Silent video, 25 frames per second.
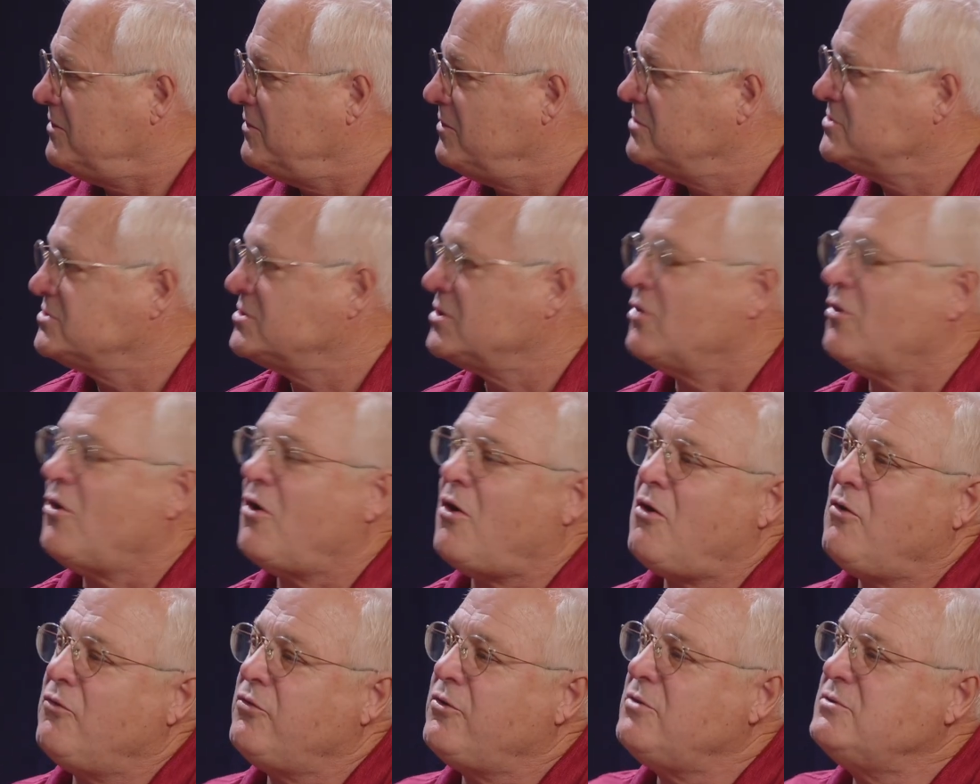so
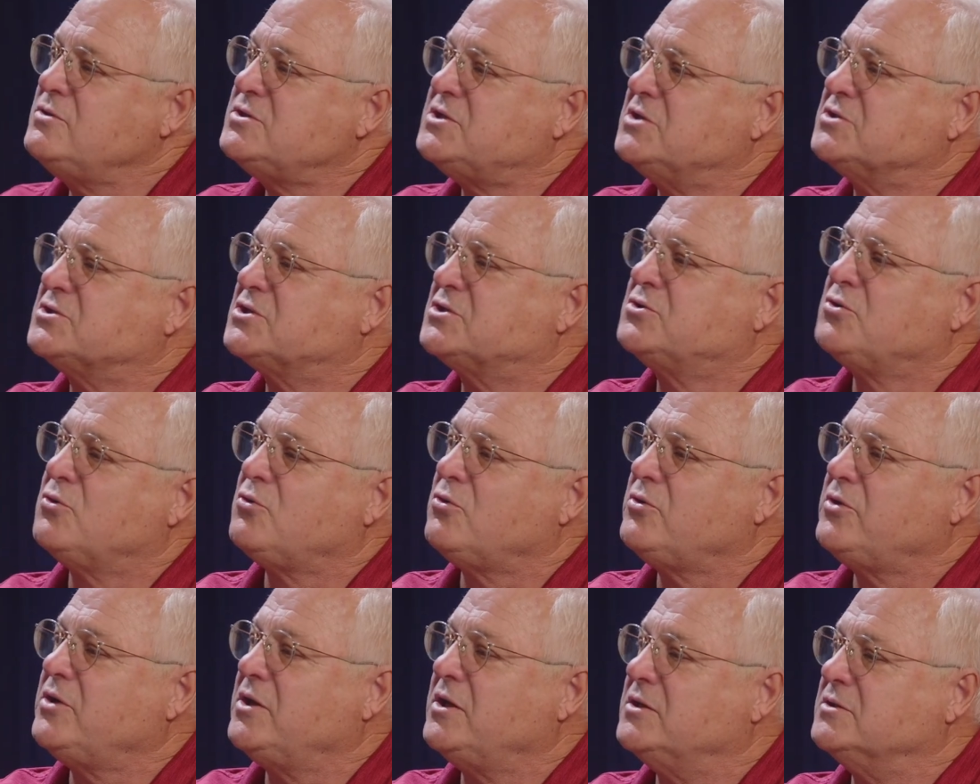all those
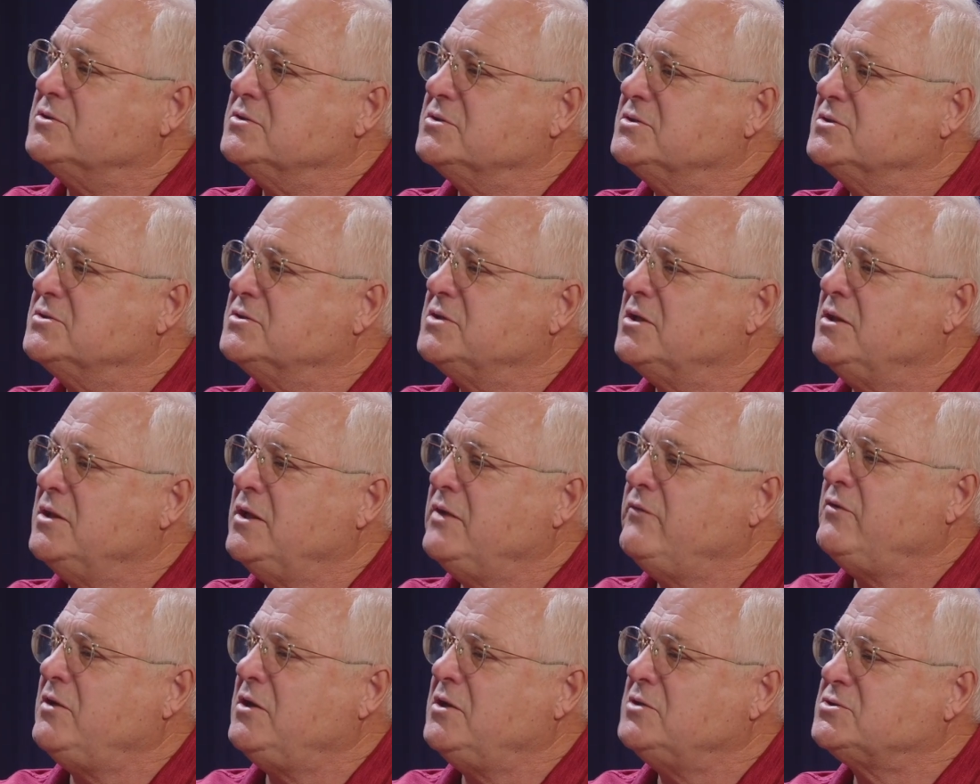historians, the
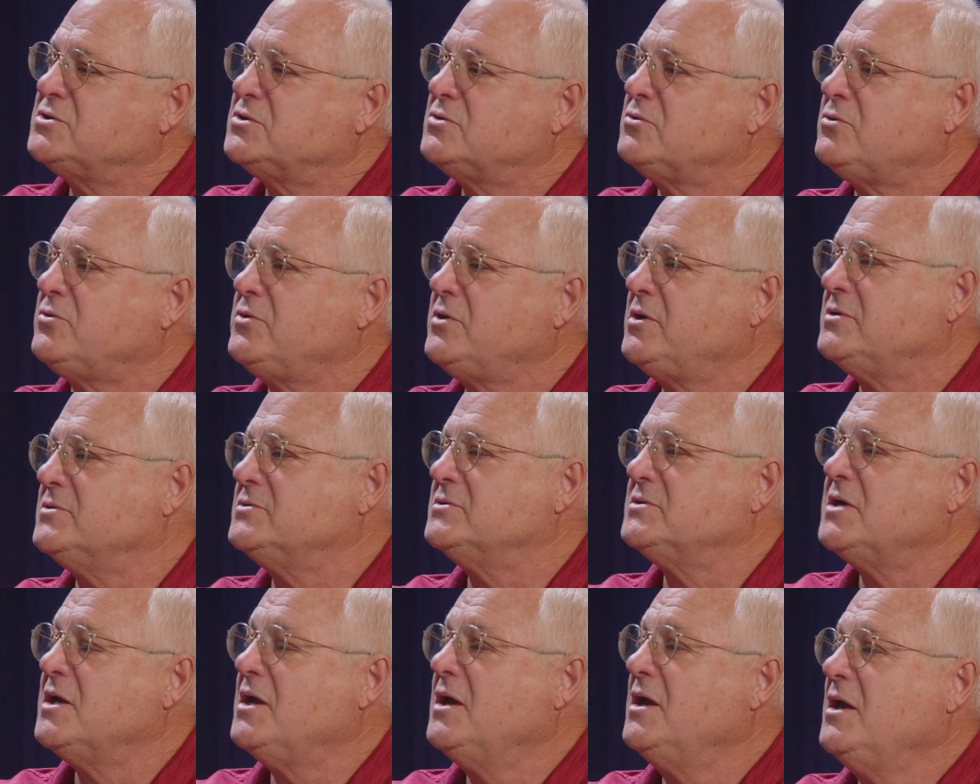living
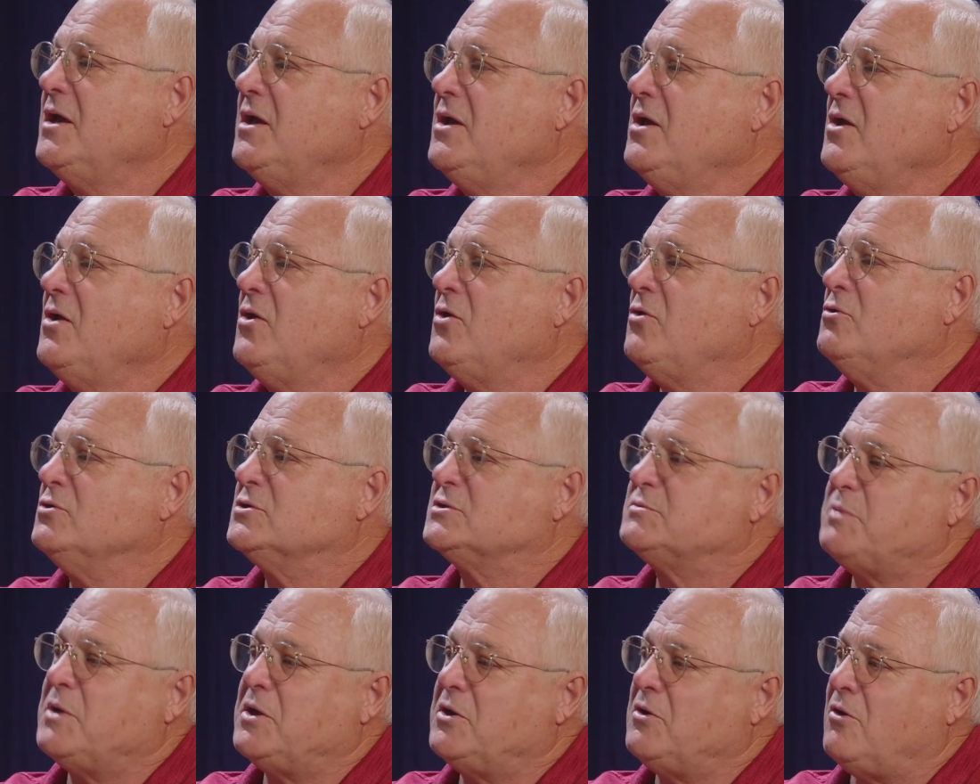historians who
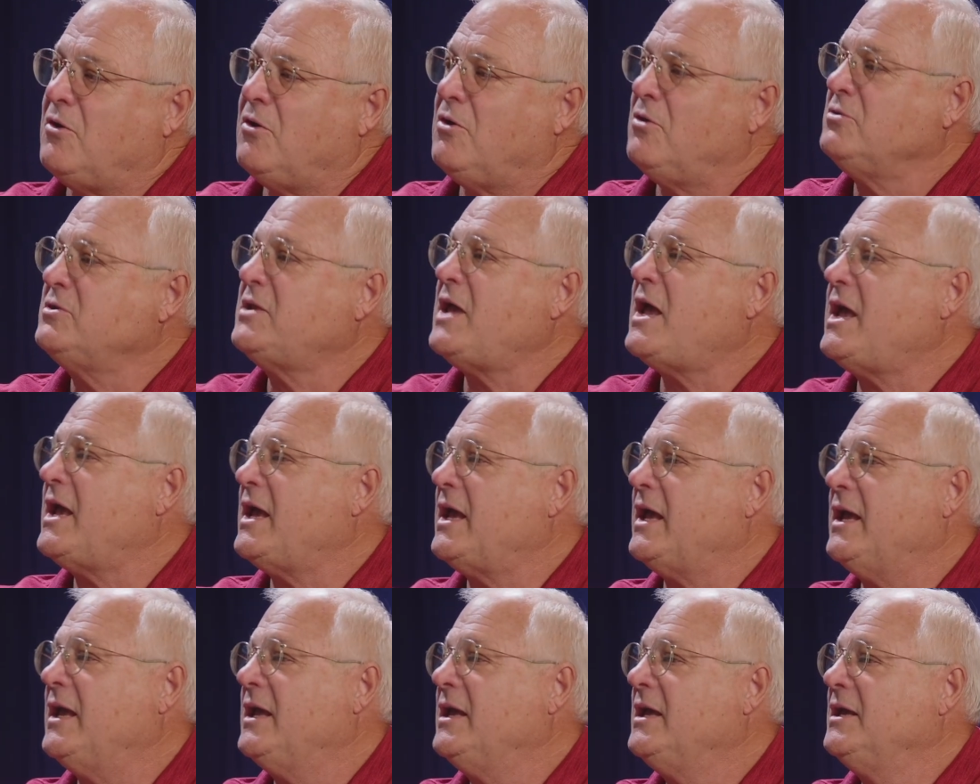spent all
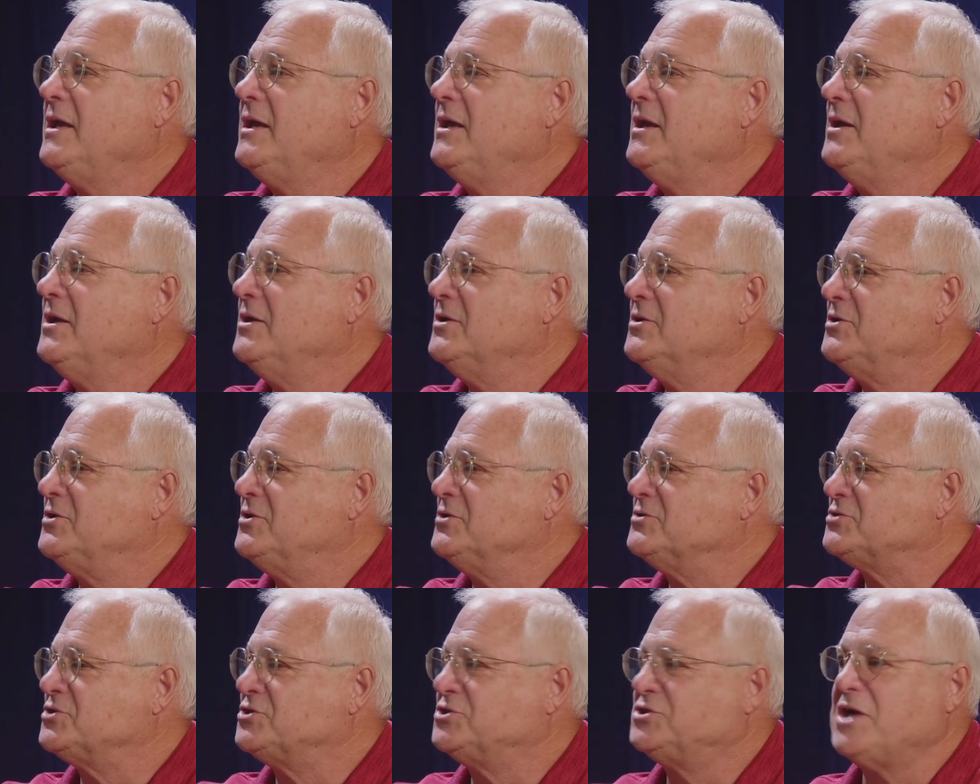day
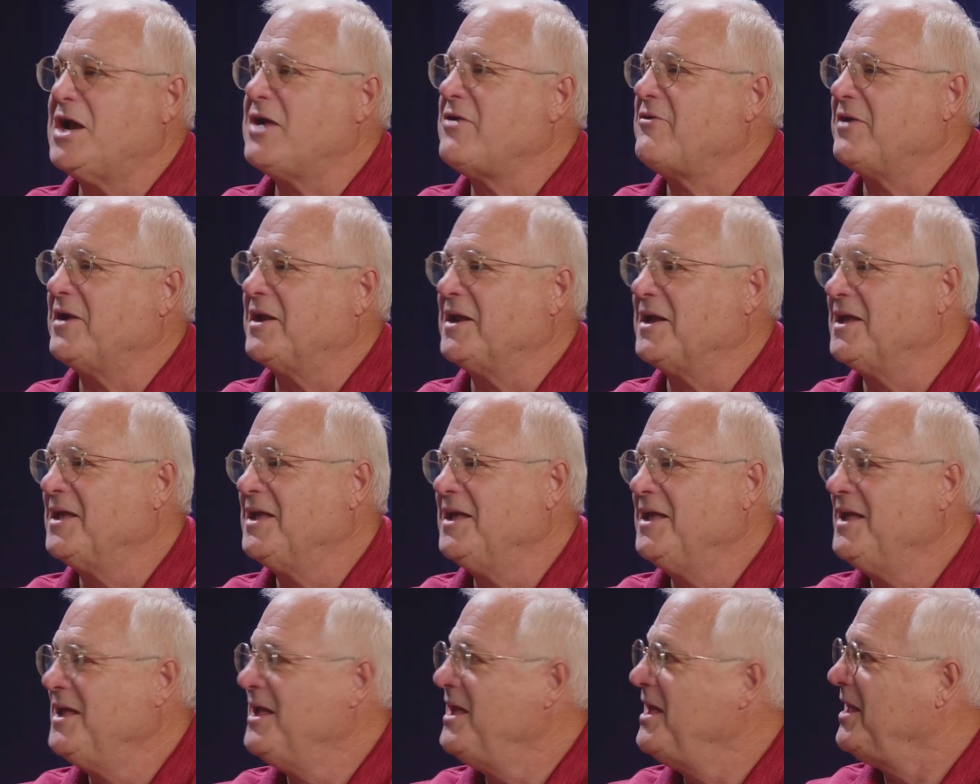just sharing,
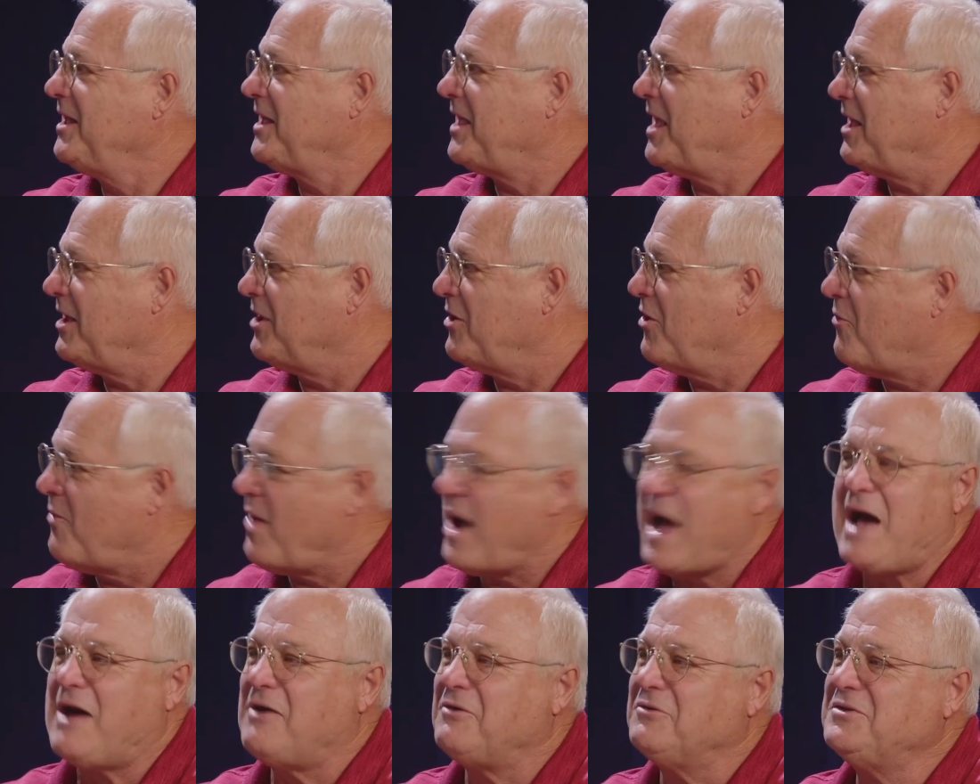can go
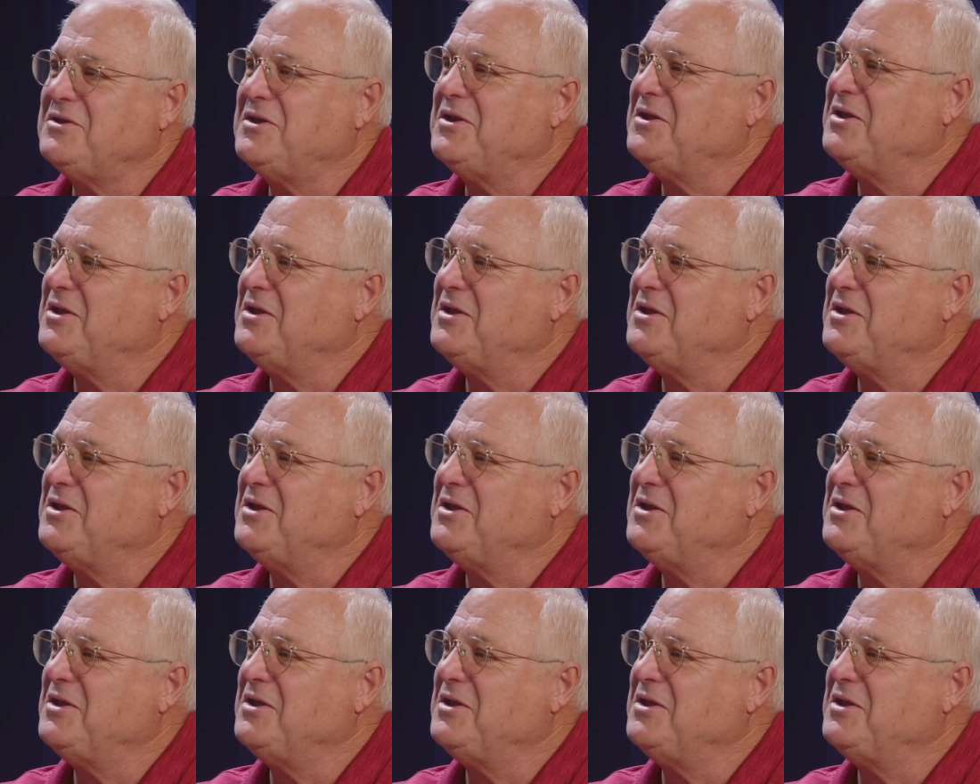out